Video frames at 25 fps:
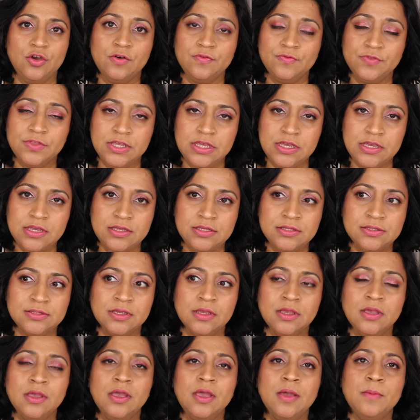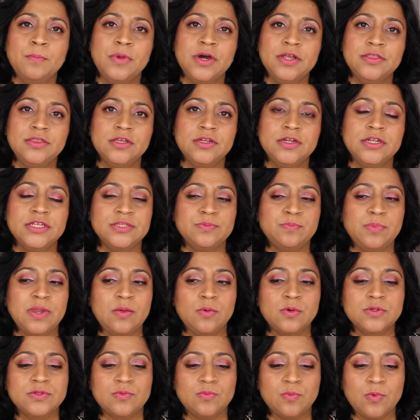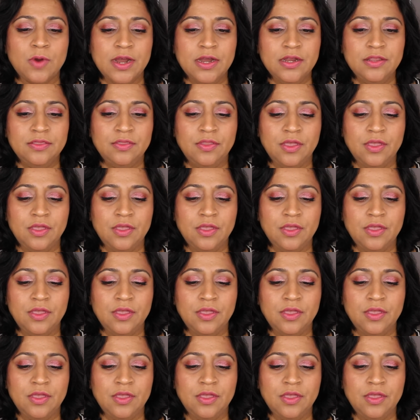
of these, but the display was right